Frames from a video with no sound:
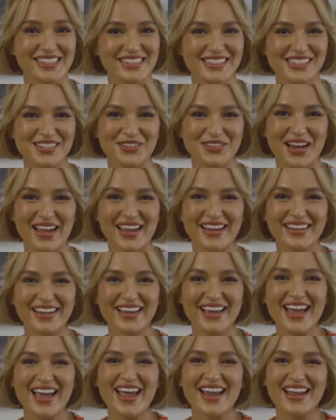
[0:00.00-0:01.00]
easy, right?
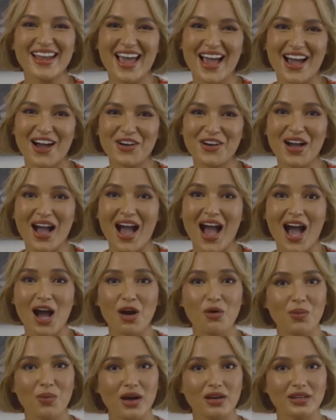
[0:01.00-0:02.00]
Now,
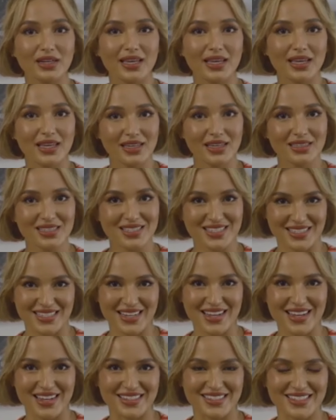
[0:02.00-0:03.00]
how about ink
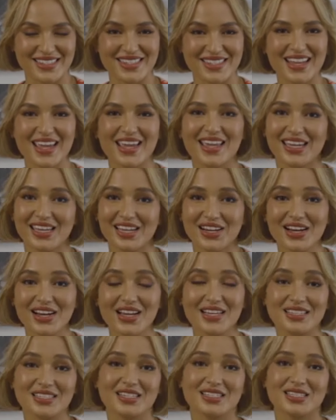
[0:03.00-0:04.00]
stains? Here
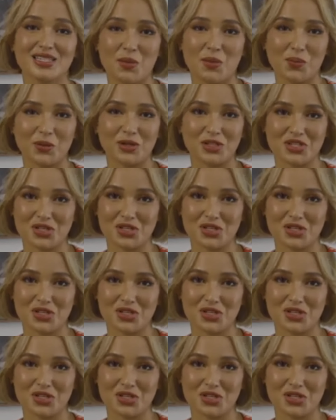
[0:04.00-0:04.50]
is a simple